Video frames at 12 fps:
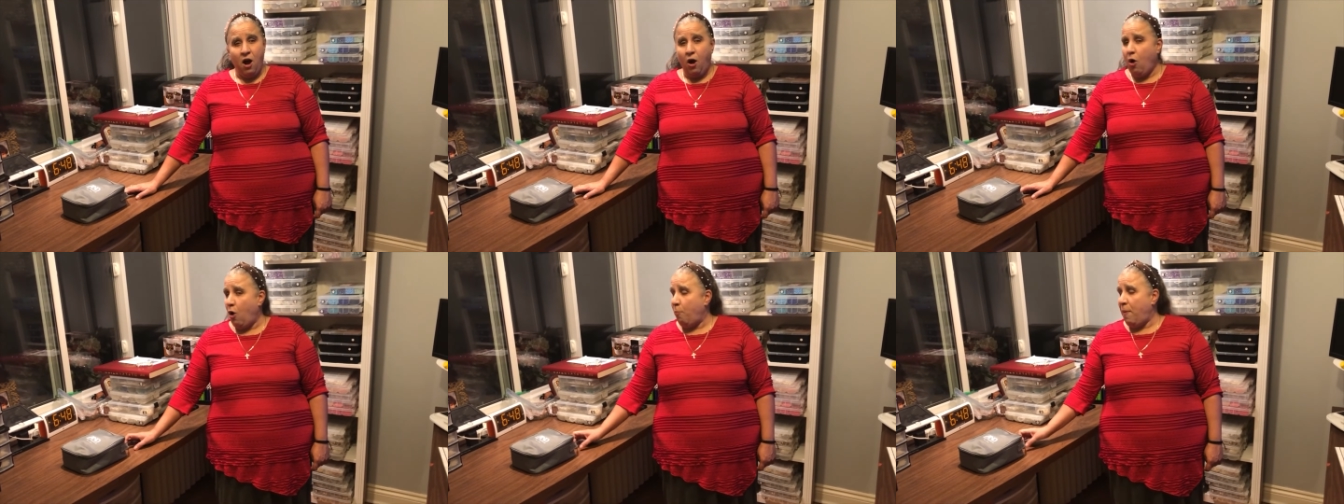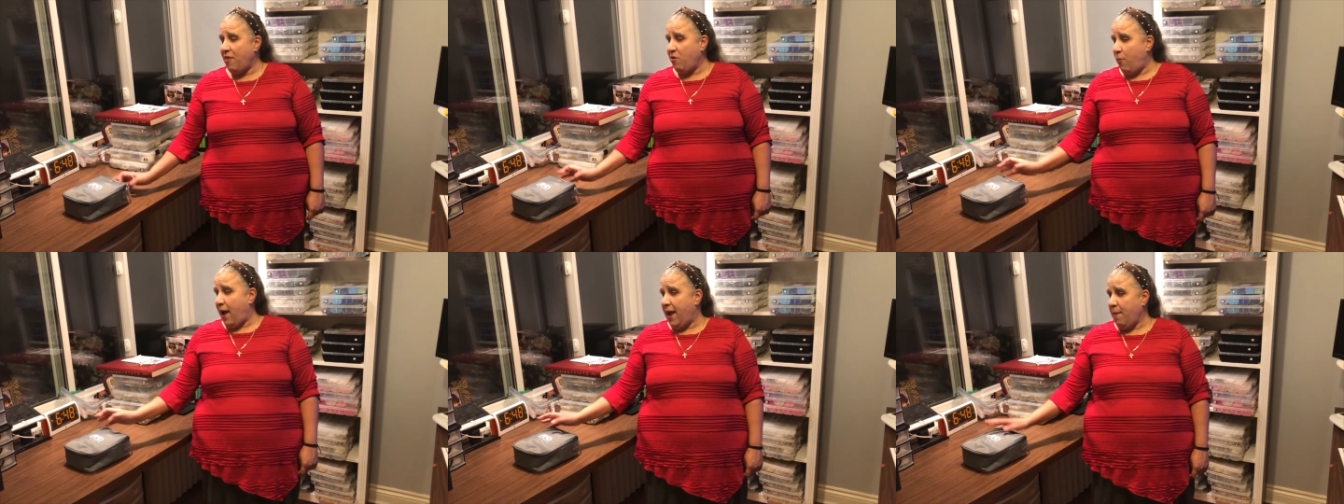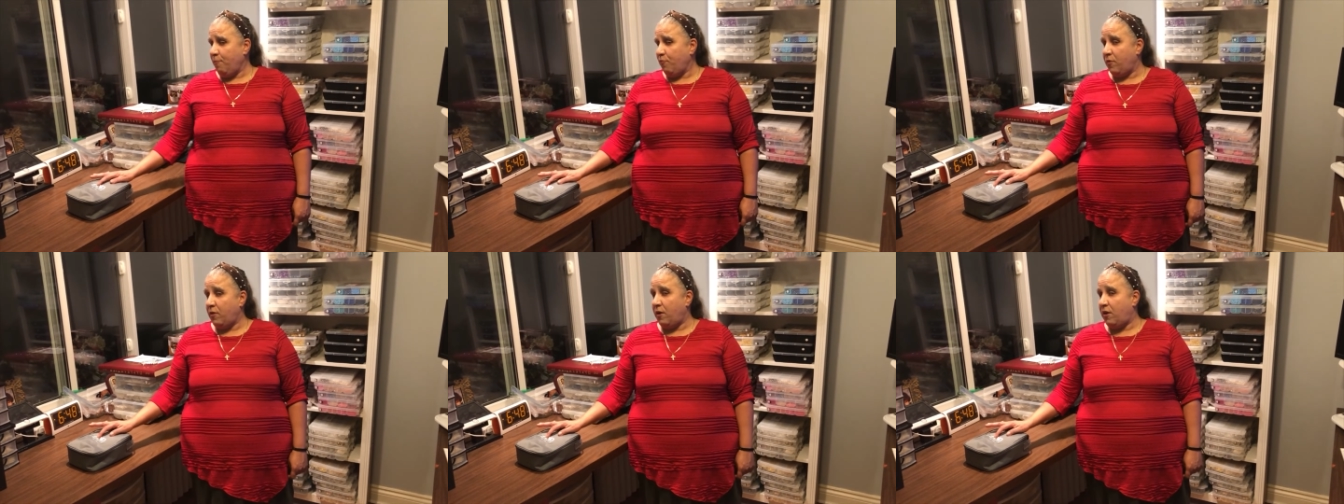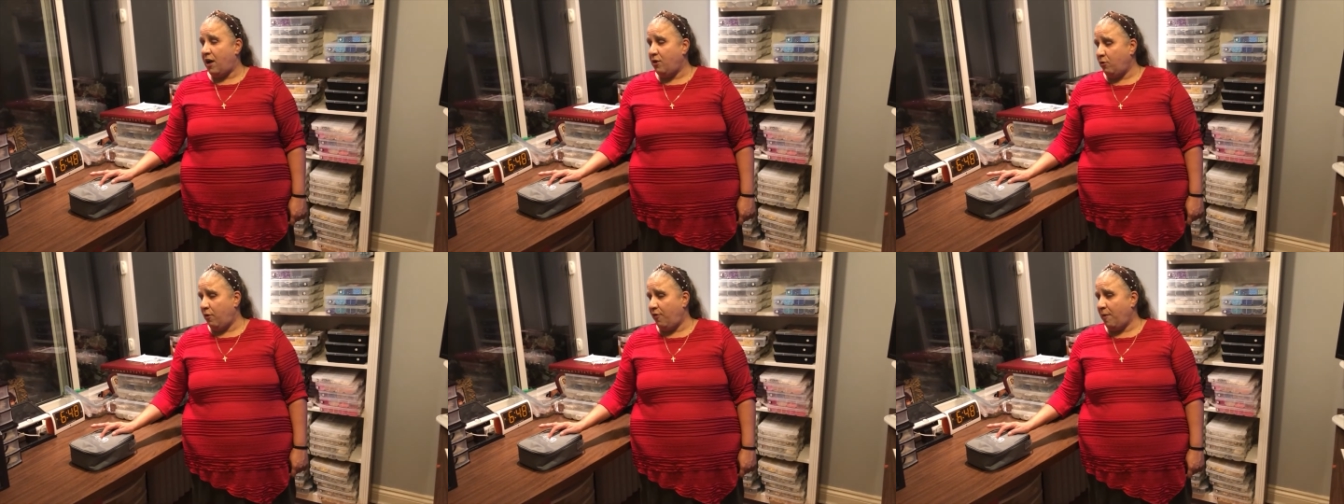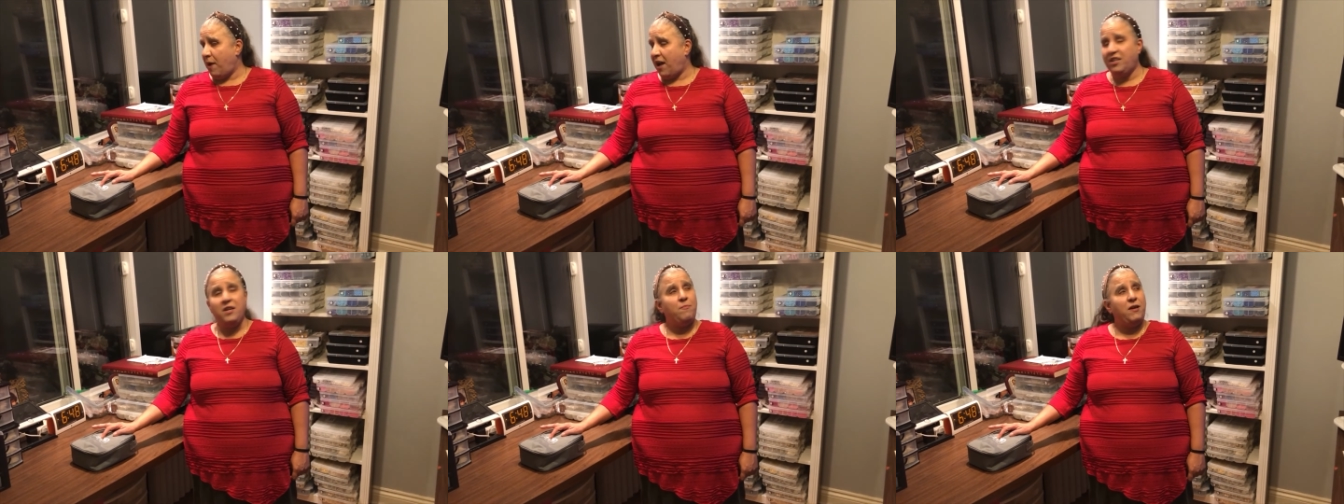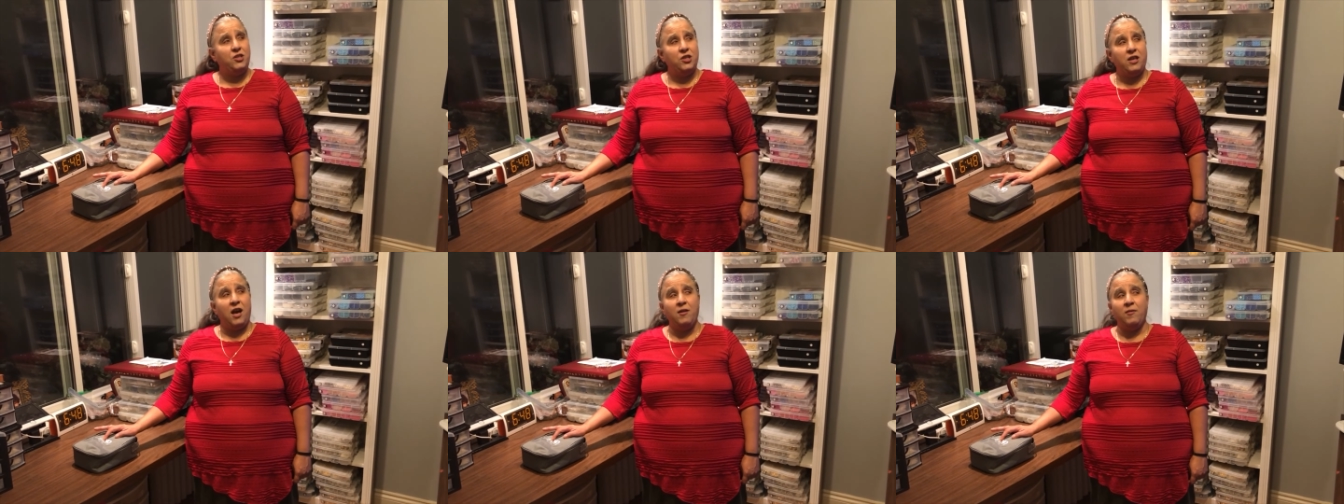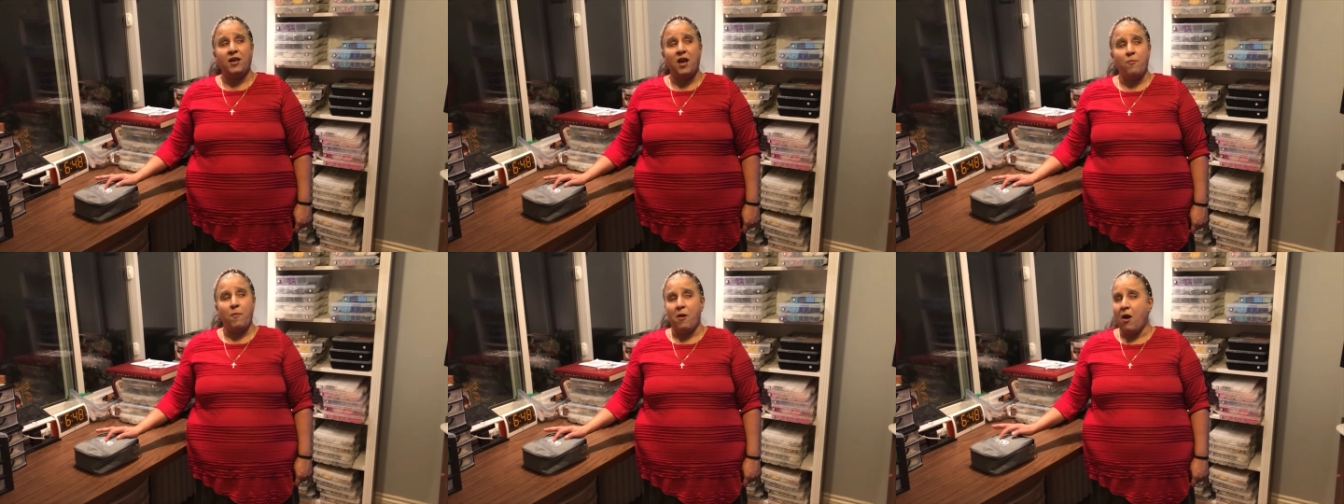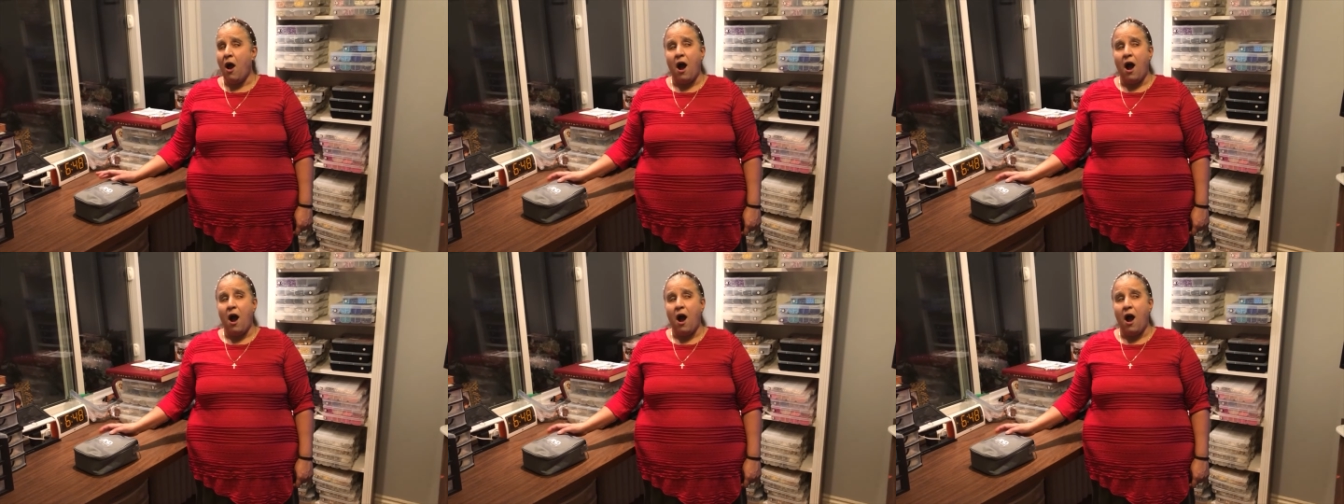Oh, by the way, I don't know if I did mention, can't remember.